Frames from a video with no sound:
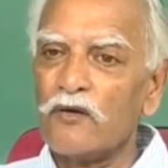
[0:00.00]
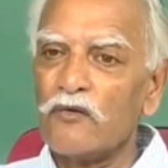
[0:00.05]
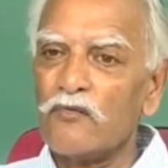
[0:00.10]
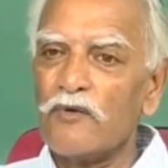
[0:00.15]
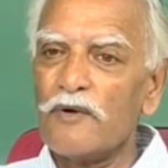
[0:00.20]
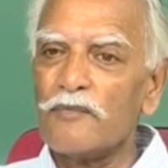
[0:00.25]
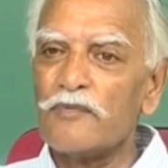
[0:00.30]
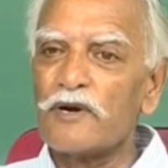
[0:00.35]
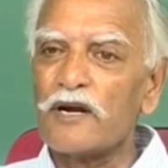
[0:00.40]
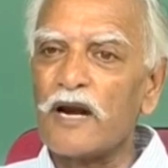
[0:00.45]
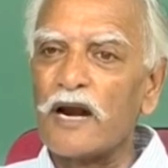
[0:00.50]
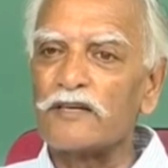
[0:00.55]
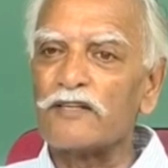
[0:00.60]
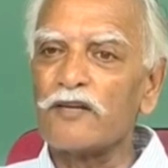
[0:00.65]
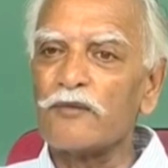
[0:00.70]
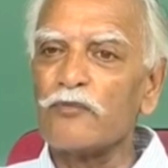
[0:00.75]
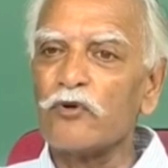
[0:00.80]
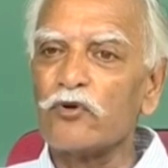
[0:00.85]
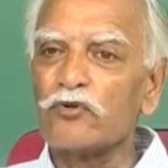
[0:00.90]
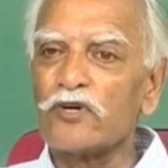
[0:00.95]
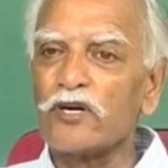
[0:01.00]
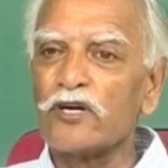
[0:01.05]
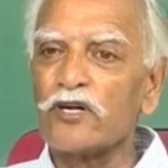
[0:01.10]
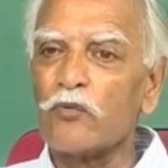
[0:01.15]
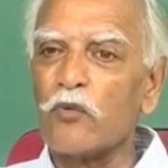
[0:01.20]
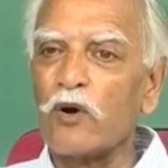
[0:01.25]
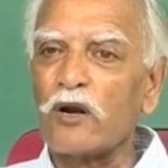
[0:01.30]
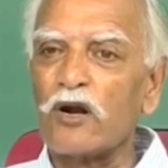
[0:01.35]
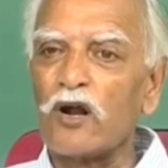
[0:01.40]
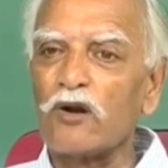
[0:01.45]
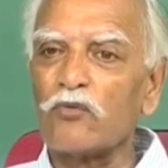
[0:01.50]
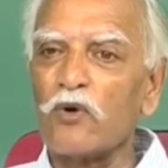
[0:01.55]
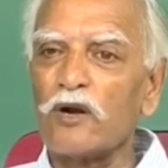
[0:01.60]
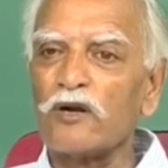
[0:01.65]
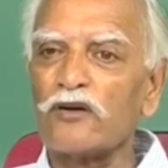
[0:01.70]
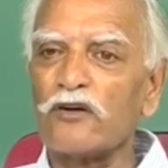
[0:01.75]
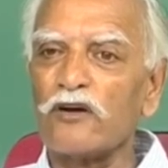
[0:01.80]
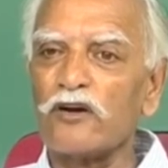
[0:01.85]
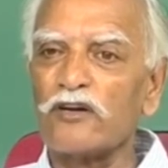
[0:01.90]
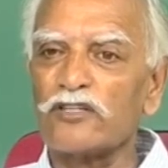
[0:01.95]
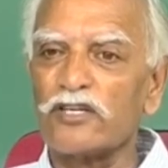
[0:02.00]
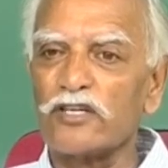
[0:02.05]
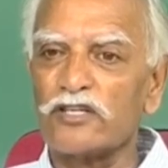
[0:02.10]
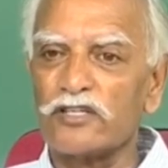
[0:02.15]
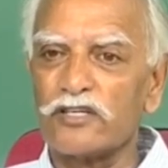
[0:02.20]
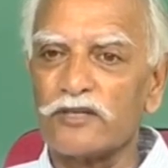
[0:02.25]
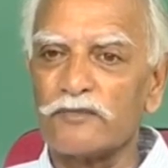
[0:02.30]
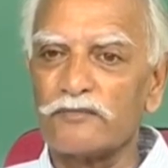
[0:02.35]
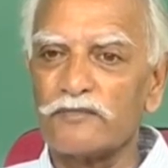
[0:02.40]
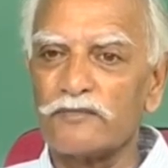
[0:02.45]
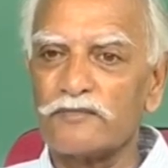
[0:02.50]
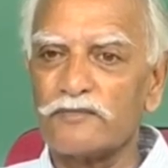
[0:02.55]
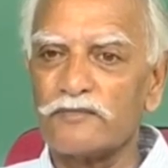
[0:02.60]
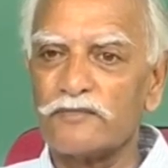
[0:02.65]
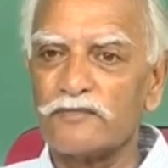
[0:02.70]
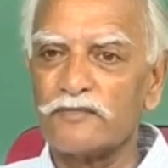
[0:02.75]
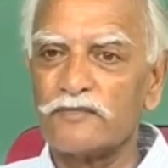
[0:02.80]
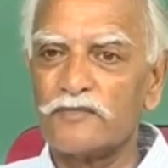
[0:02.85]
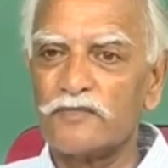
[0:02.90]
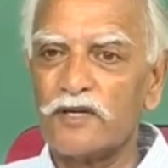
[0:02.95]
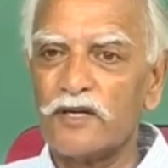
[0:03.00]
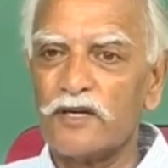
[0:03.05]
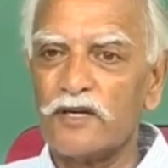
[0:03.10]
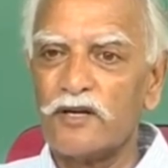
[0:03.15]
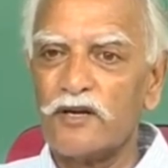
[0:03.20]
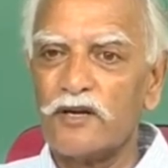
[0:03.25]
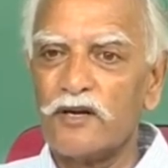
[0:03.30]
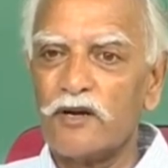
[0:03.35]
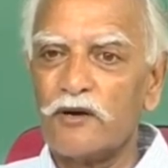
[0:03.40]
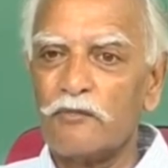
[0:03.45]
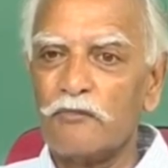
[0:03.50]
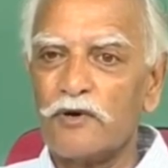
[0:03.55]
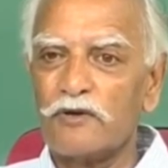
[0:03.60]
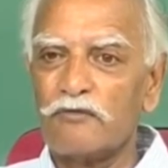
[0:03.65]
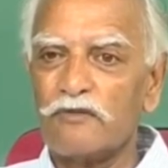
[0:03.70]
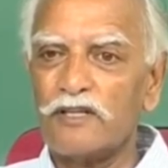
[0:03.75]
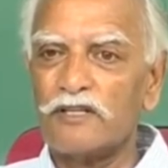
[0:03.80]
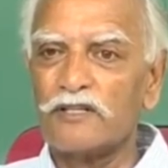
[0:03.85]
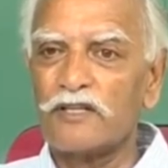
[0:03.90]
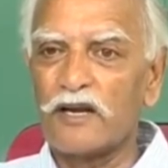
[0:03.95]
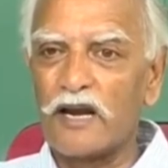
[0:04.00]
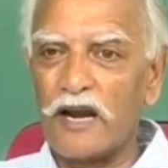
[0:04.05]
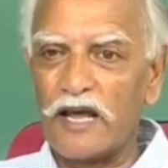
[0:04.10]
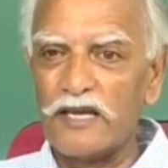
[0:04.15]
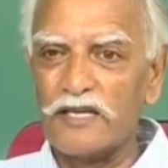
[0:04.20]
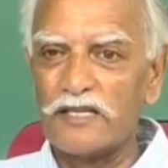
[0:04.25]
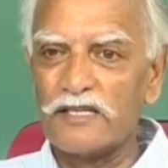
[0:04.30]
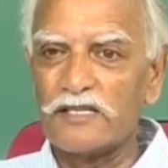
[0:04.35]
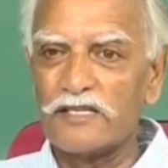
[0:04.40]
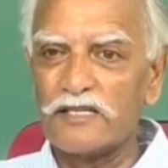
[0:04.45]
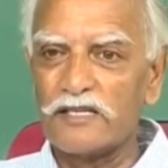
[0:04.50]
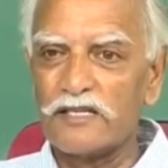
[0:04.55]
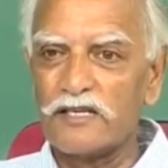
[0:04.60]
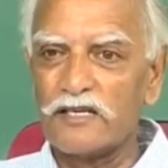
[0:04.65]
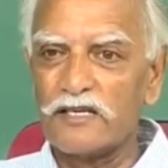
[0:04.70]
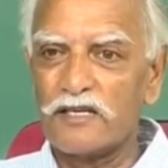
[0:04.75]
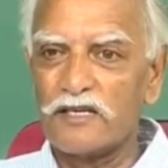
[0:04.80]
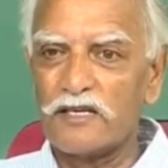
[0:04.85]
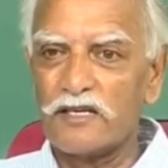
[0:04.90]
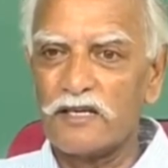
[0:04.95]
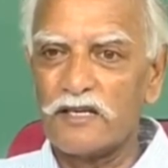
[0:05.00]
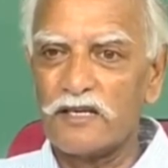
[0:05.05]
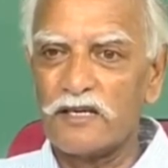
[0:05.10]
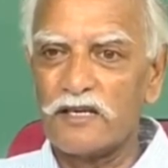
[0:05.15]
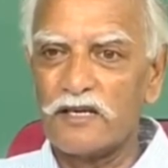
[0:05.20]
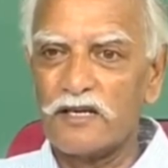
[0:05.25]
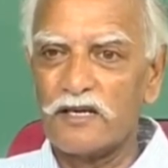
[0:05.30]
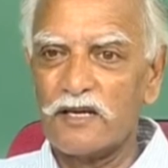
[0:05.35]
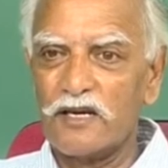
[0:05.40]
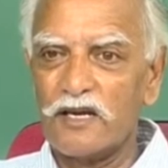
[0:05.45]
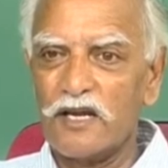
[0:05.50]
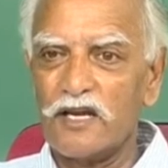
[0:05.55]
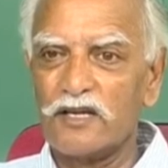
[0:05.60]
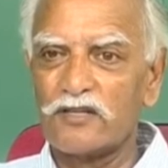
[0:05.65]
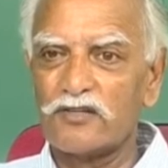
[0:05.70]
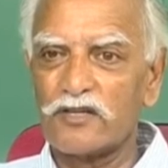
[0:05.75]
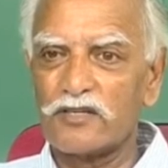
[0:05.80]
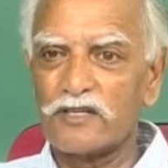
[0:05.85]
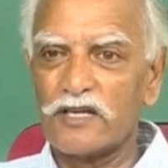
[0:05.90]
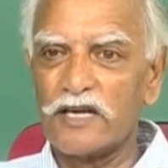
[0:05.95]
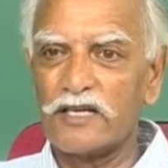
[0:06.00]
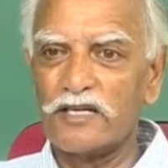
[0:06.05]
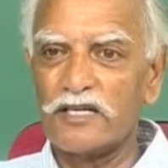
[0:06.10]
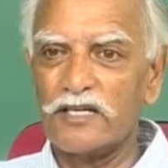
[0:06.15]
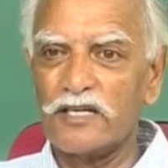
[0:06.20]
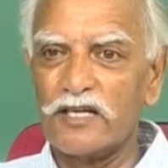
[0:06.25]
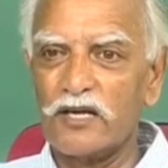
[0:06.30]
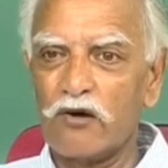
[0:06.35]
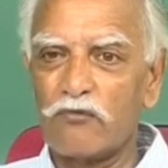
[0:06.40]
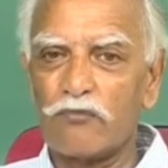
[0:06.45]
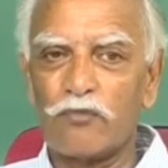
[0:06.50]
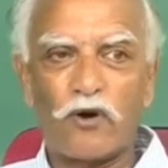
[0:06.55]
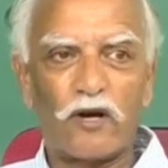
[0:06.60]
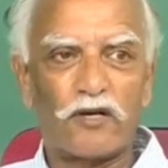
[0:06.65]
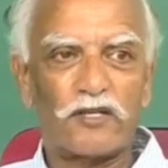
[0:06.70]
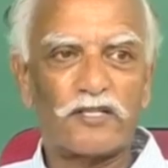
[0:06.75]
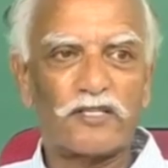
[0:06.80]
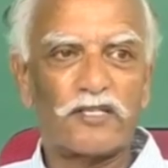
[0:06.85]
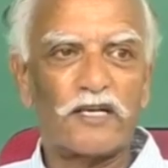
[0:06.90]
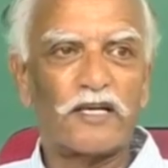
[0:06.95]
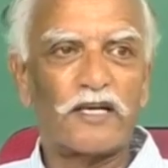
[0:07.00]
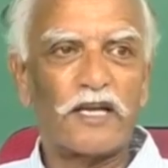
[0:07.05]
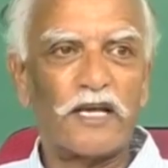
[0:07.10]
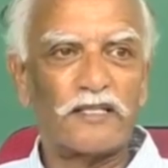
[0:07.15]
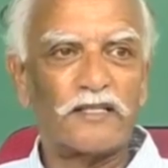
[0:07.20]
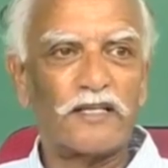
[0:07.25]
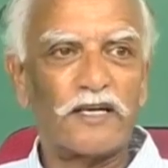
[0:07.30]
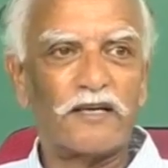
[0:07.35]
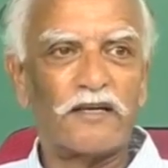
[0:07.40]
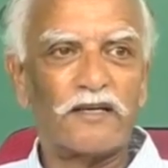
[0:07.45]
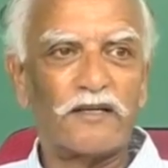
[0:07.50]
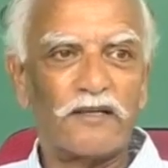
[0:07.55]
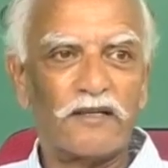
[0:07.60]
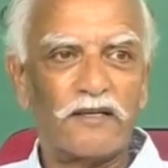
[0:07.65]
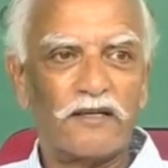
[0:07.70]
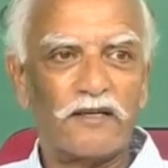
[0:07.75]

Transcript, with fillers: Weber attributed a one on one relationship between the rise in society of Protestant ethic